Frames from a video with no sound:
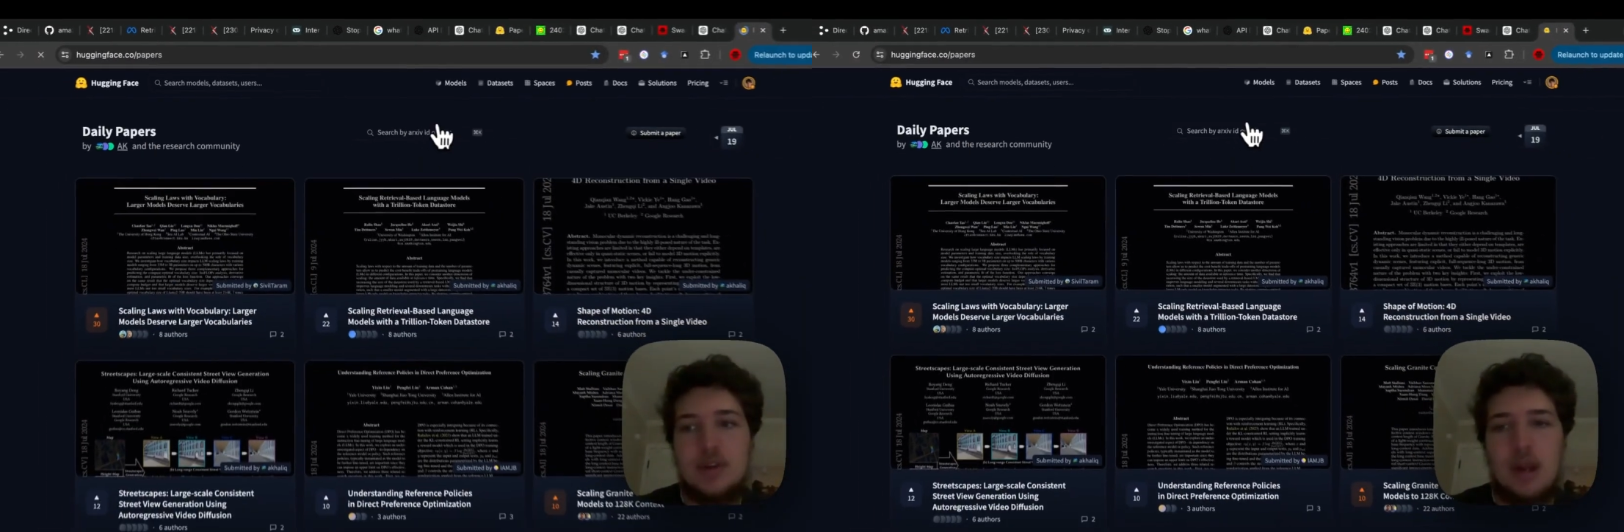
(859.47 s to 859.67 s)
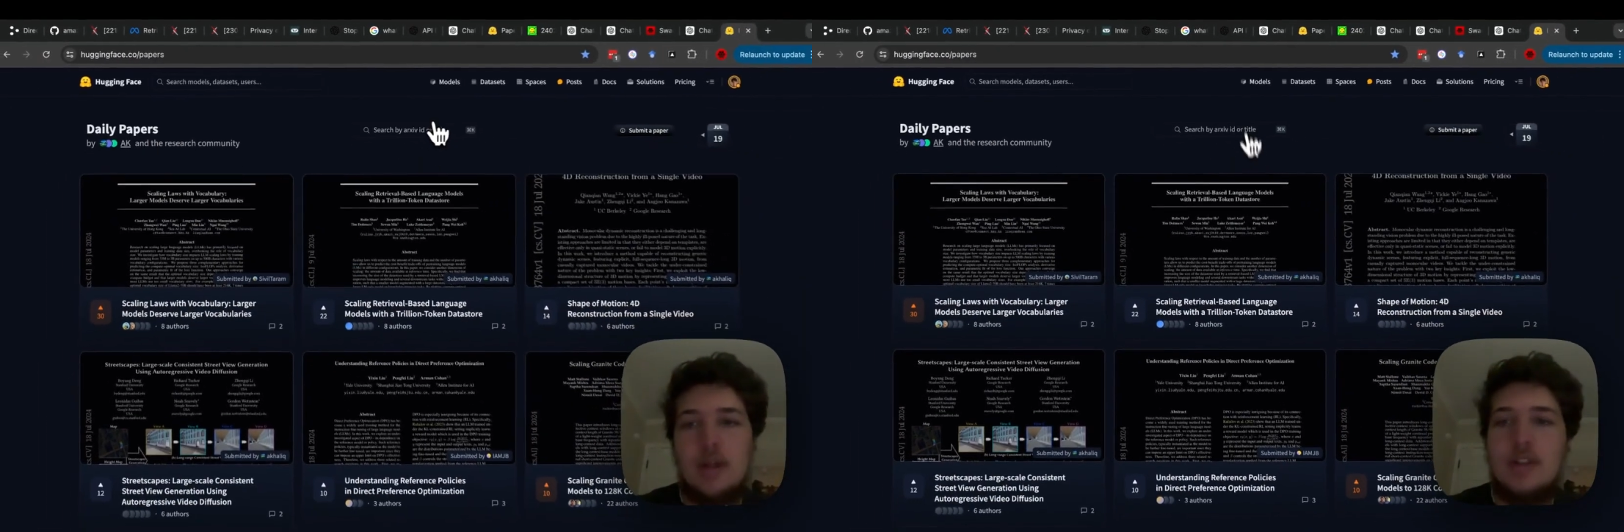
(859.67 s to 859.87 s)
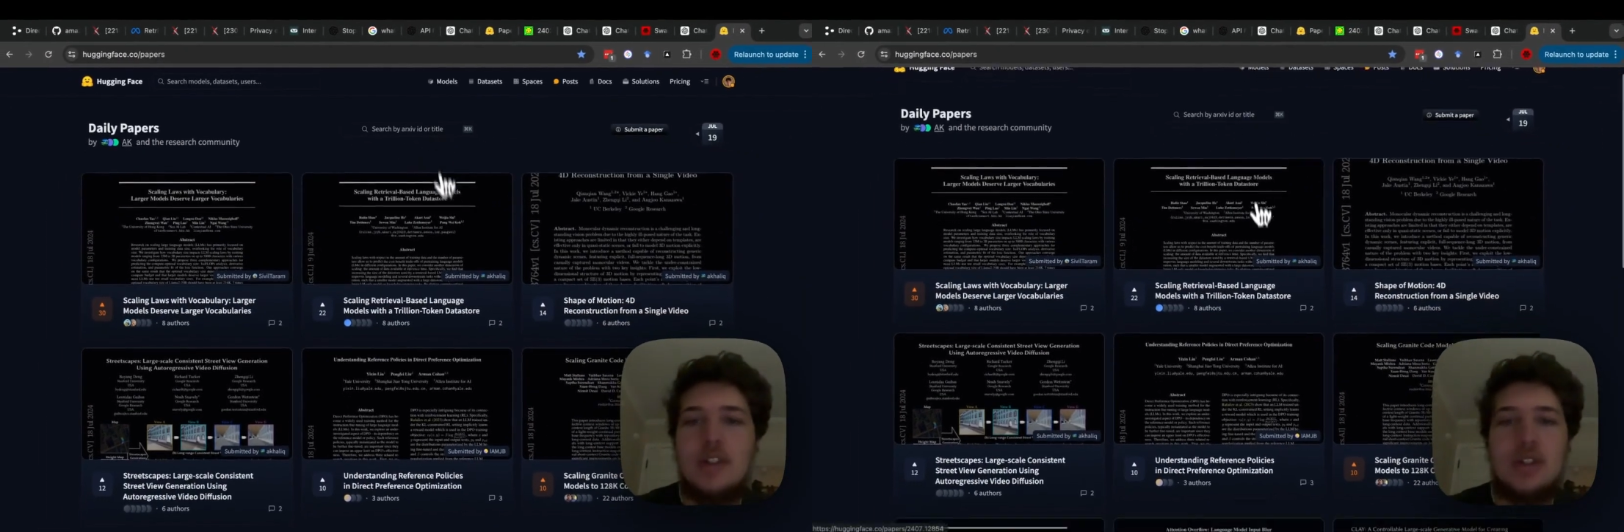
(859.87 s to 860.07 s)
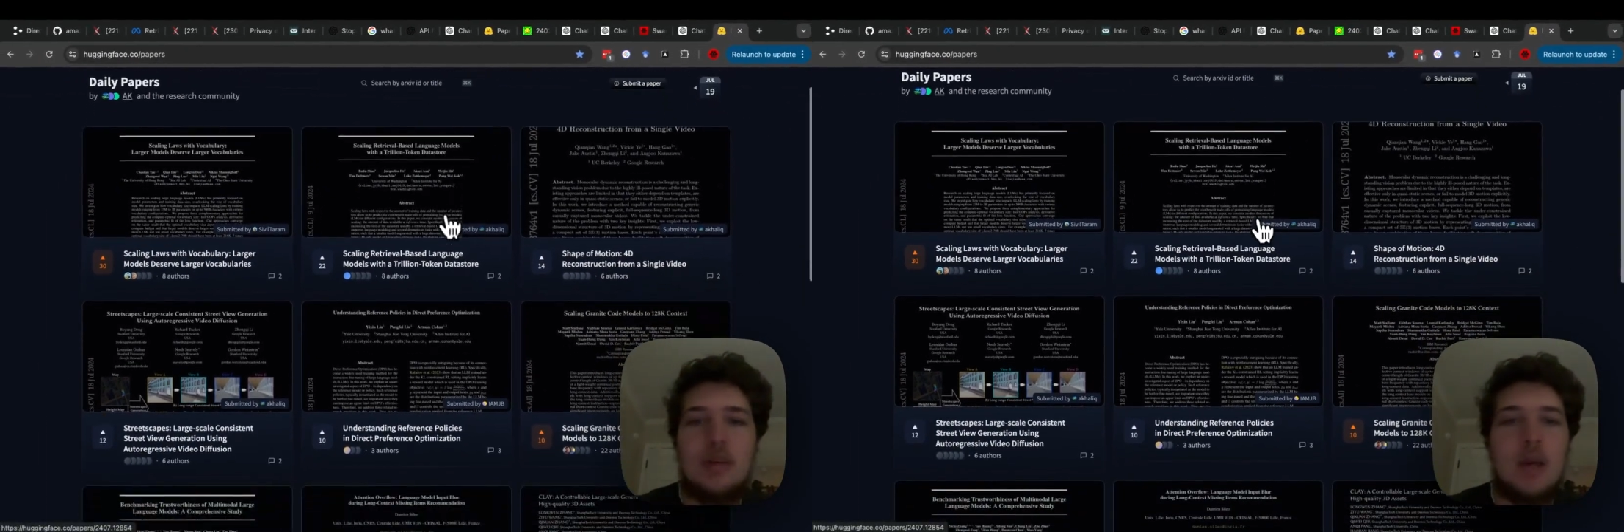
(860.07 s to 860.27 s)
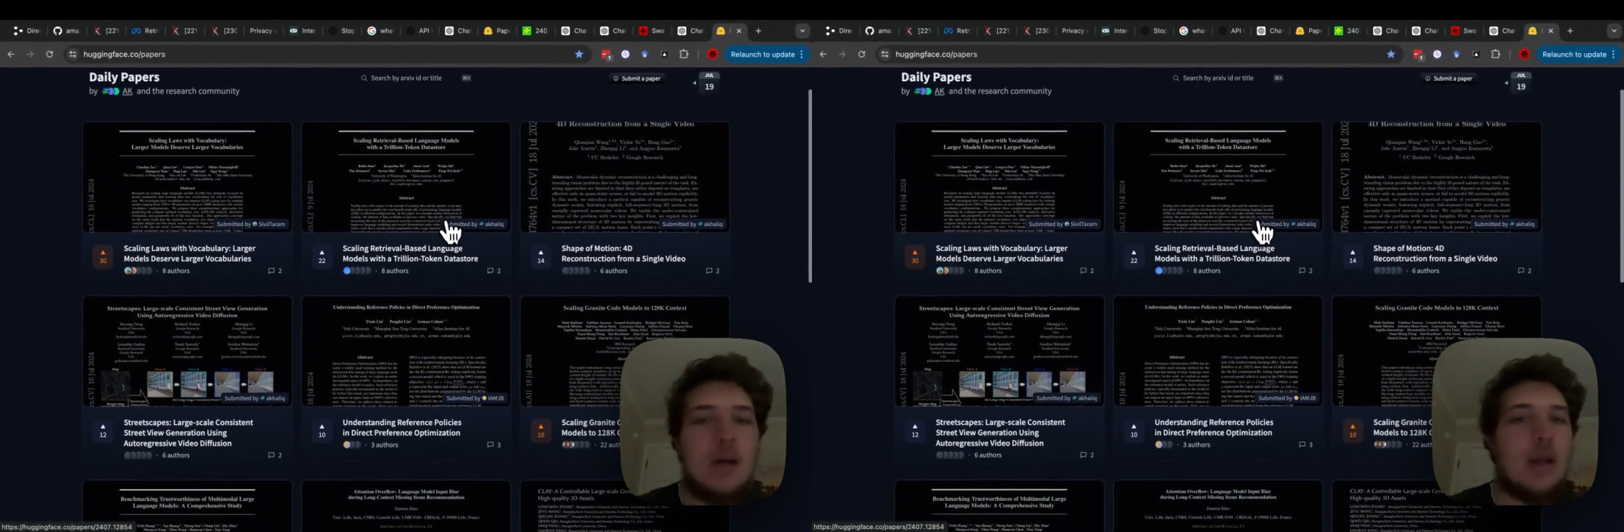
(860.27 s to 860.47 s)
strategies come
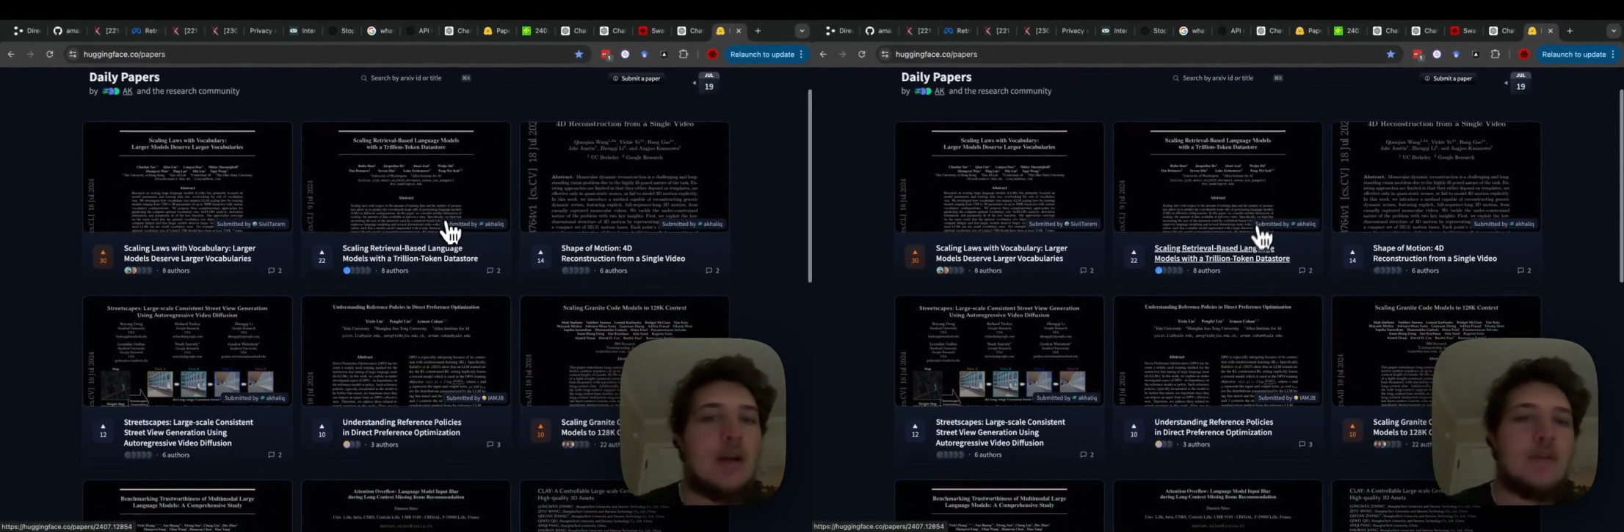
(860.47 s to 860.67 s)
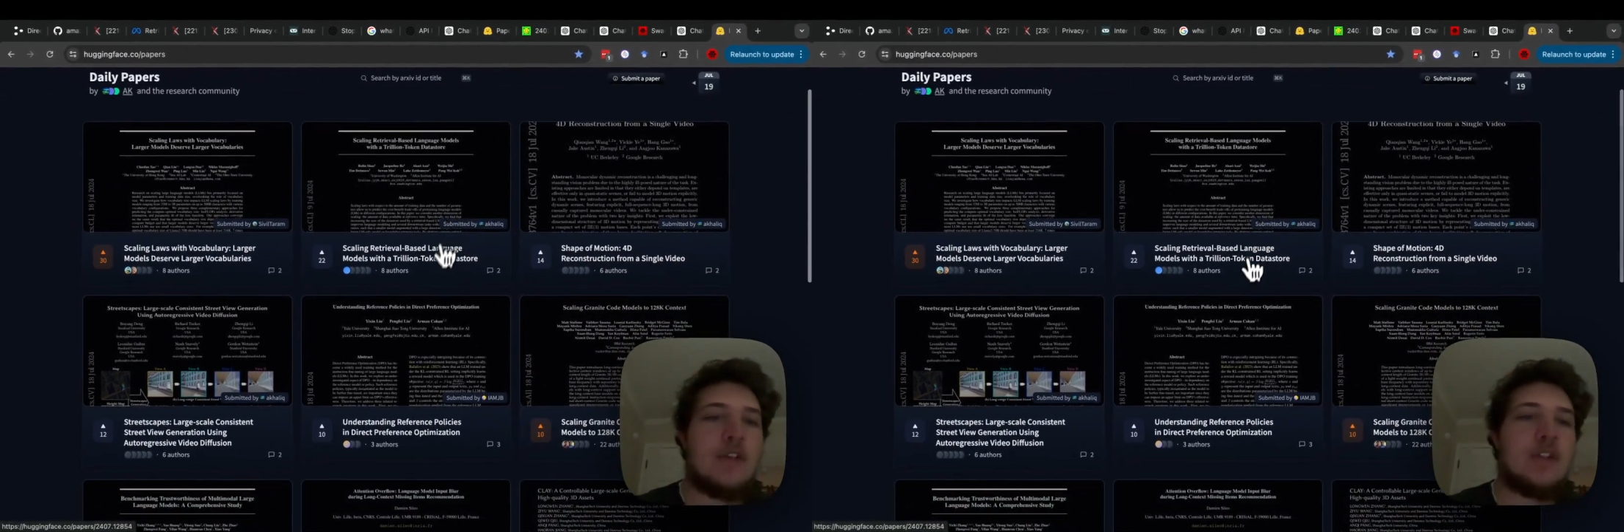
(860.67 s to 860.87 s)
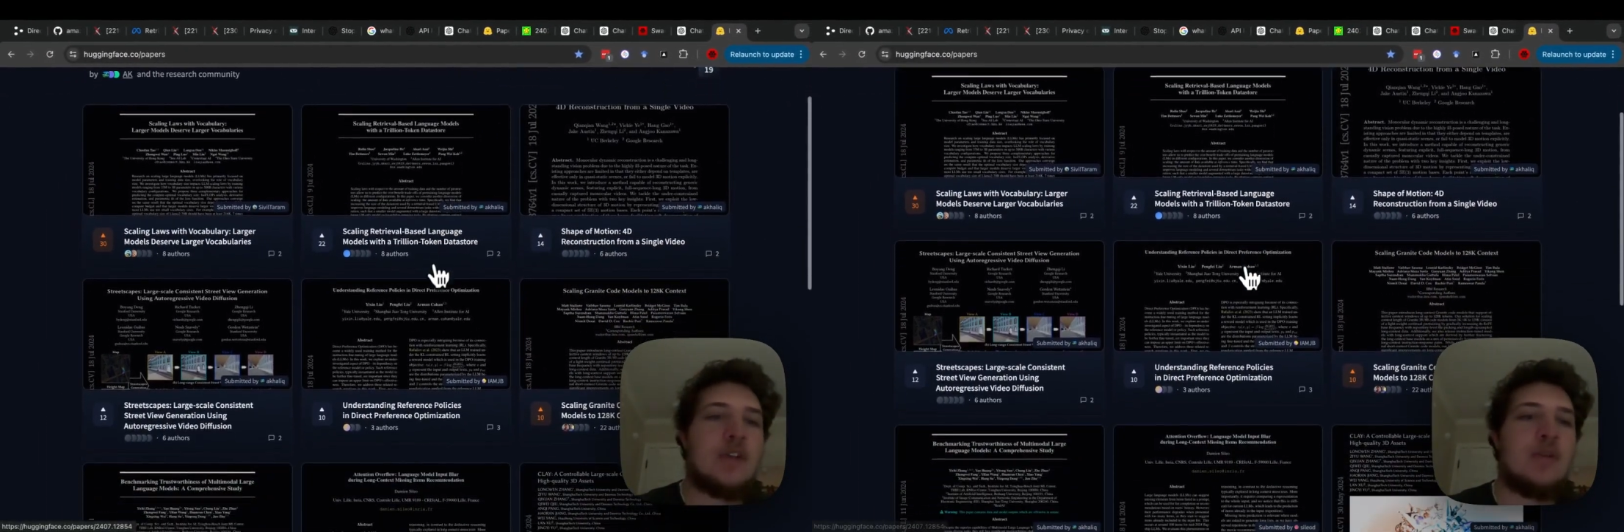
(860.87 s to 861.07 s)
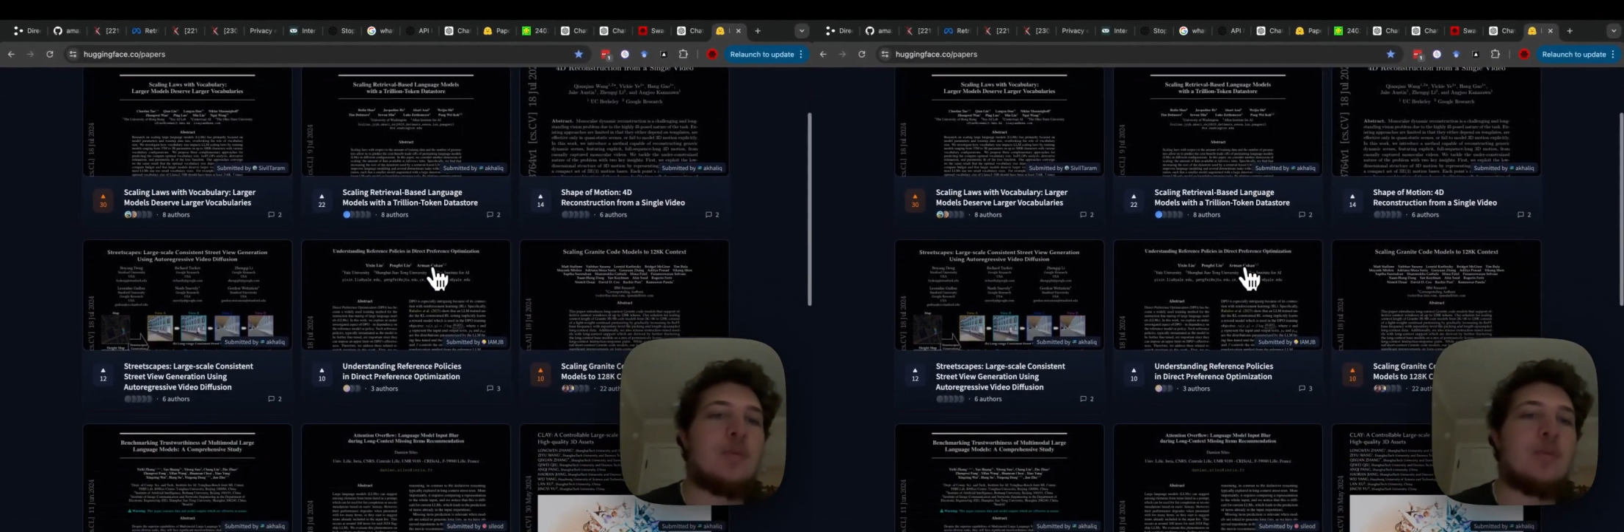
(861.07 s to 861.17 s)
out every single